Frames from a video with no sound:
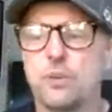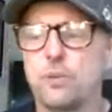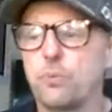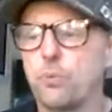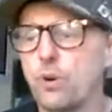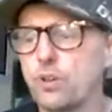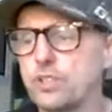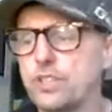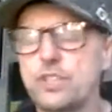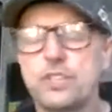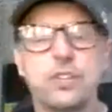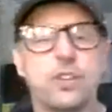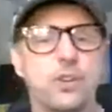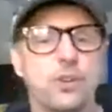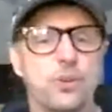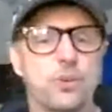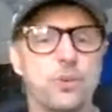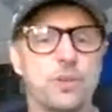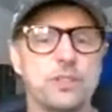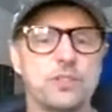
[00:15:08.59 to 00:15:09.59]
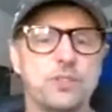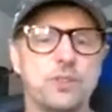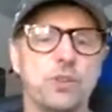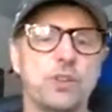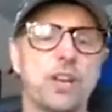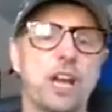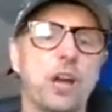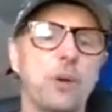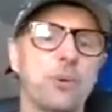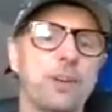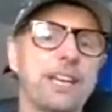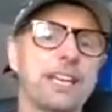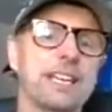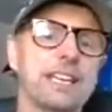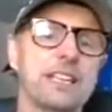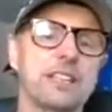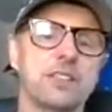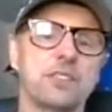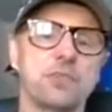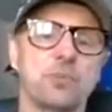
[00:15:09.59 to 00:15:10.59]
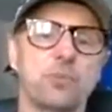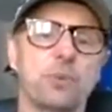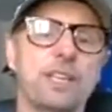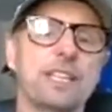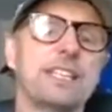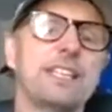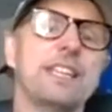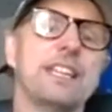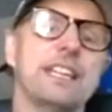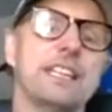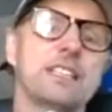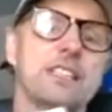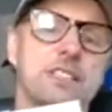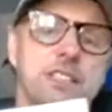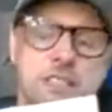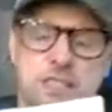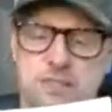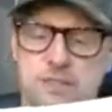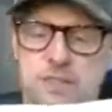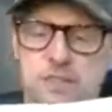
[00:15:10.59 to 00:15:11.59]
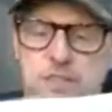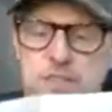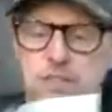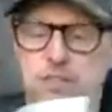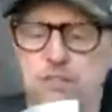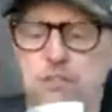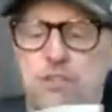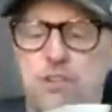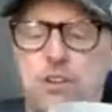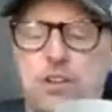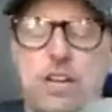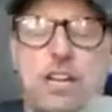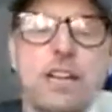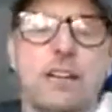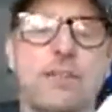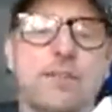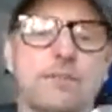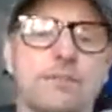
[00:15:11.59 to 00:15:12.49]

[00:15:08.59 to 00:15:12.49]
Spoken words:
what you do is you go in with this, all right?